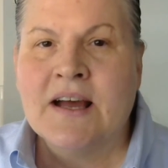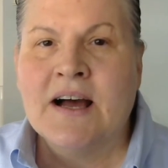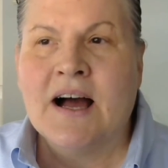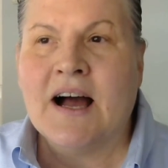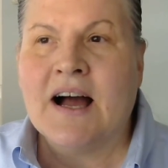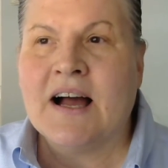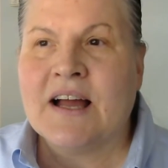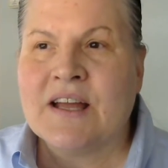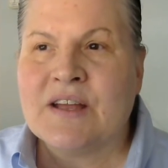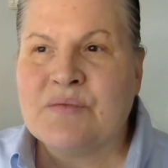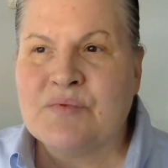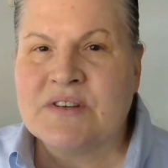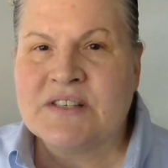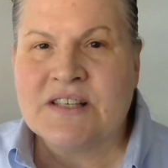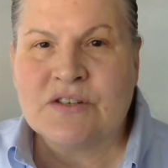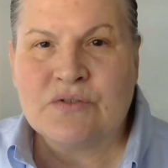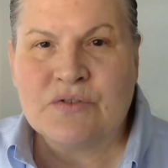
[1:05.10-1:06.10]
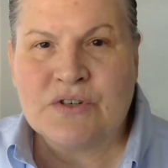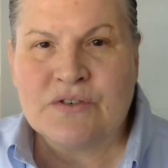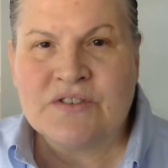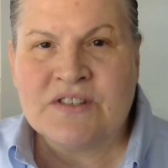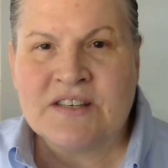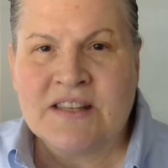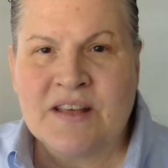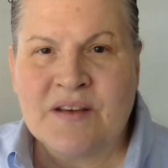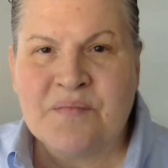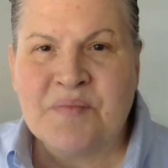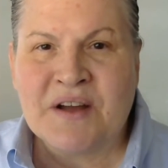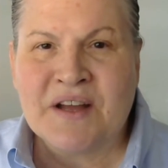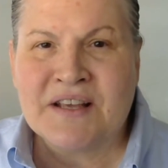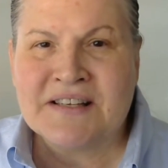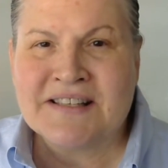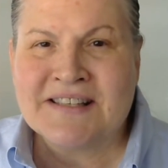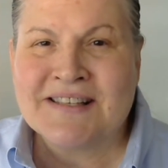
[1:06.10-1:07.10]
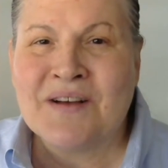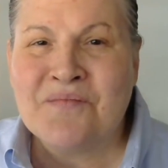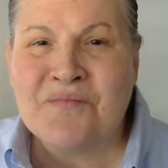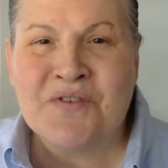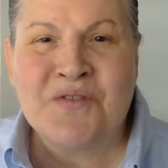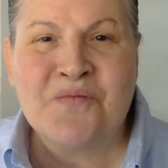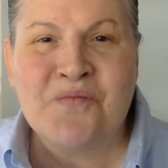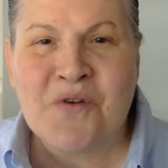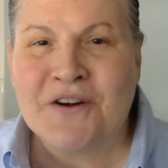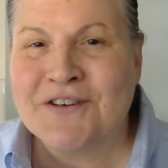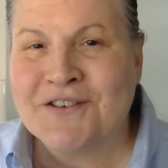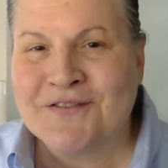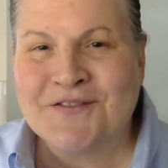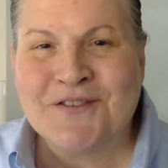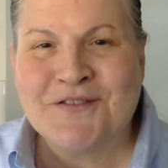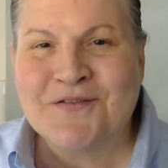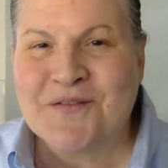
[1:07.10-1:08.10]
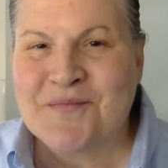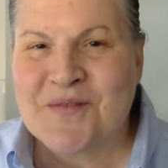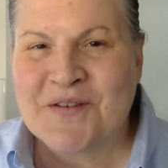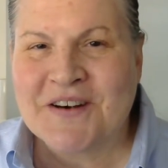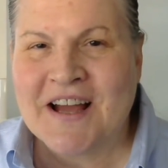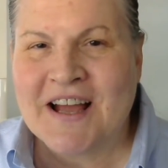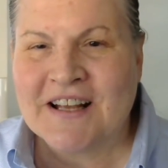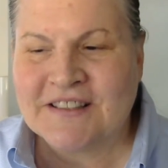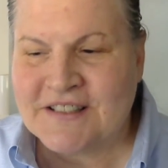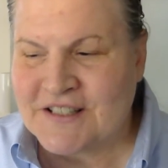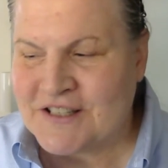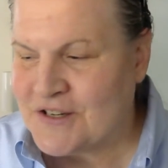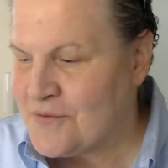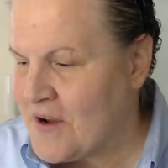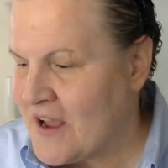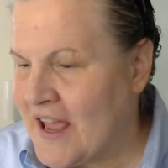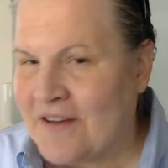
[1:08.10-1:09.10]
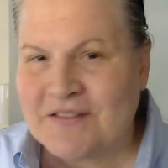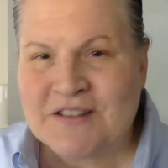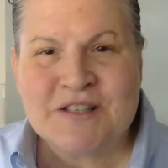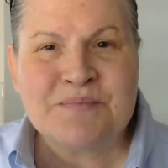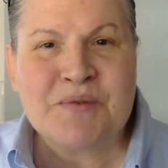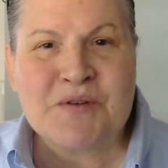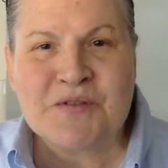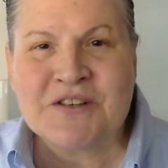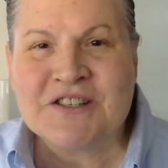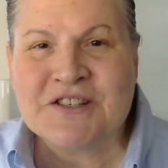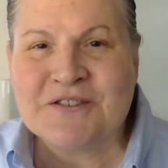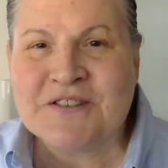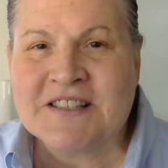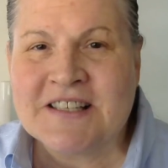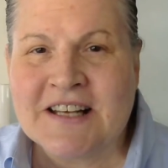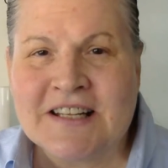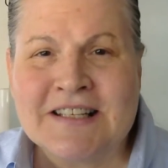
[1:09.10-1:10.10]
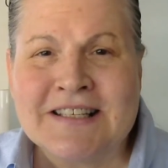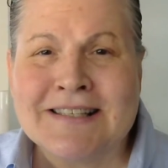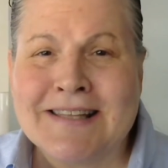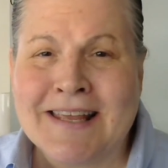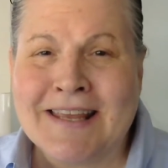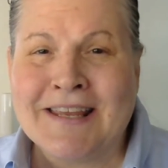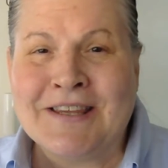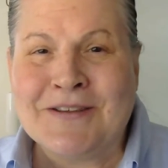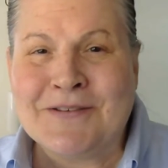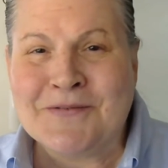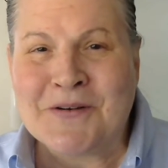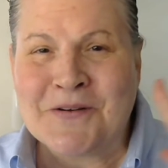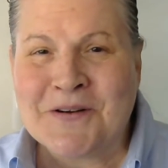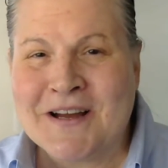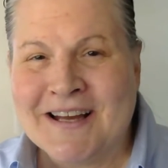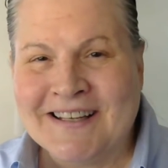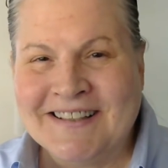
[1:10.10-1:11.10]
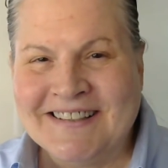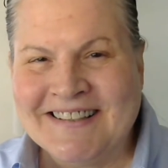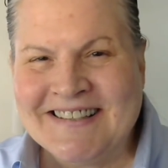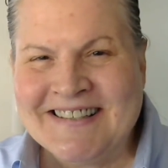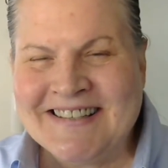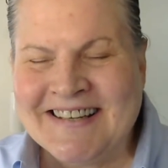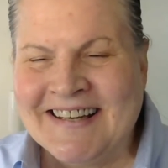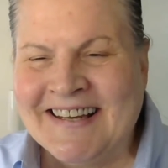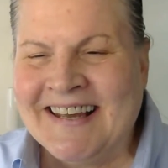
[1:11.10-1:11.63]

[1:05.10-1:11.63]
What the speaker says: I was introduced to them by someone wonderful from Rhode Island who I haven't spoken to since. Thank you, Rhode Island.